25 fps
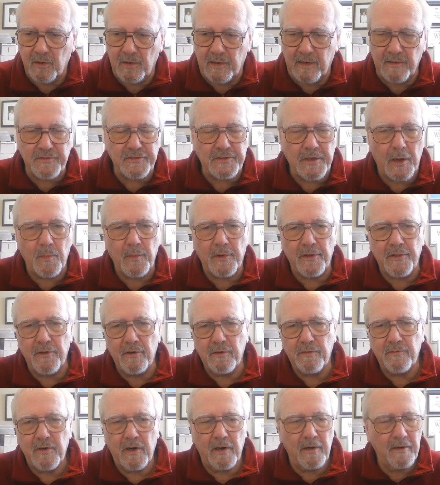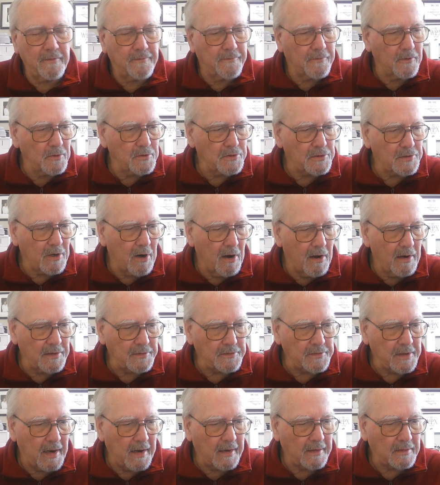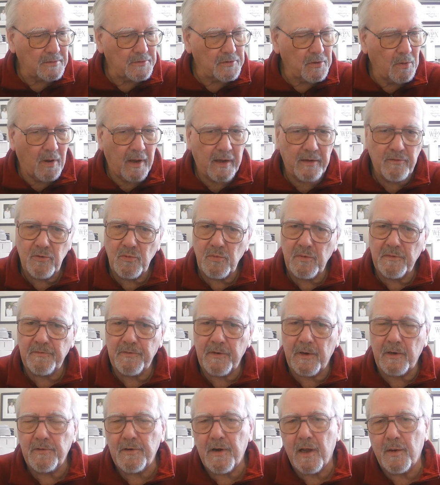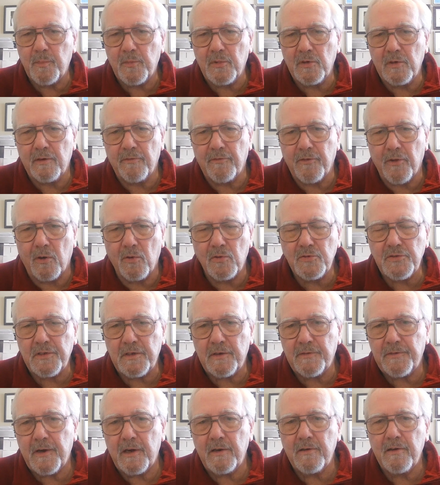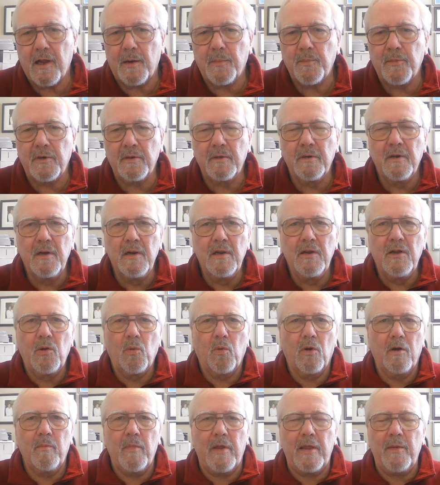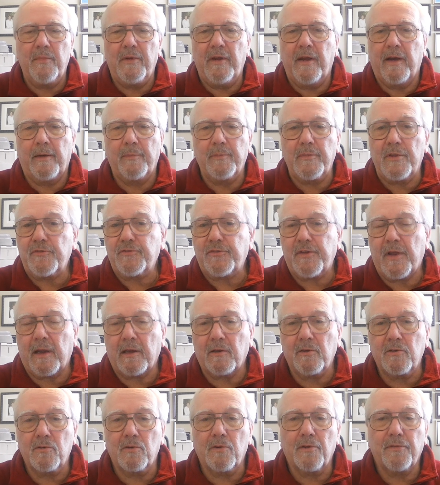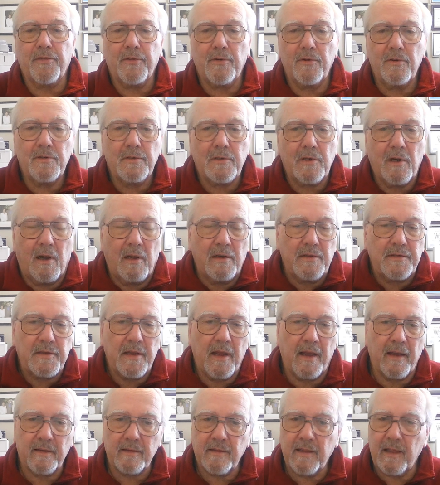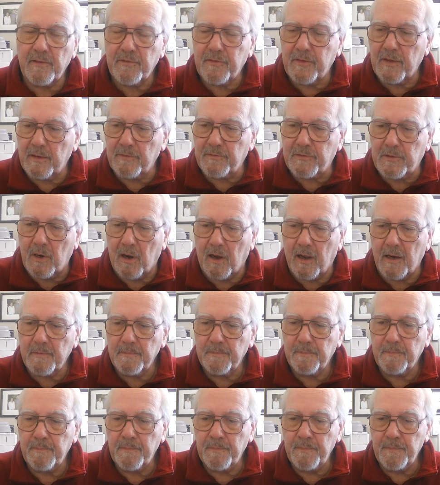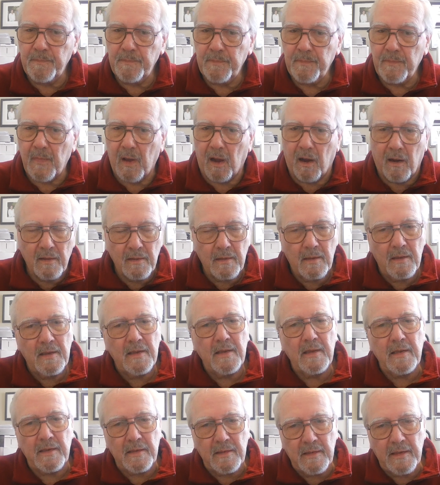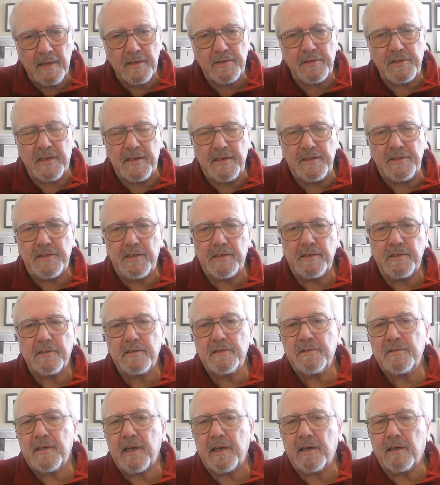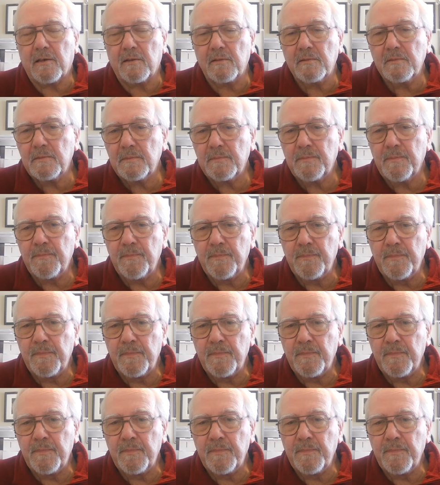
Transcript: to give someone their very first contact. So I do a fair number of those, and a fair number where maybe I'm the second or third contact that they've got. It's easy to tell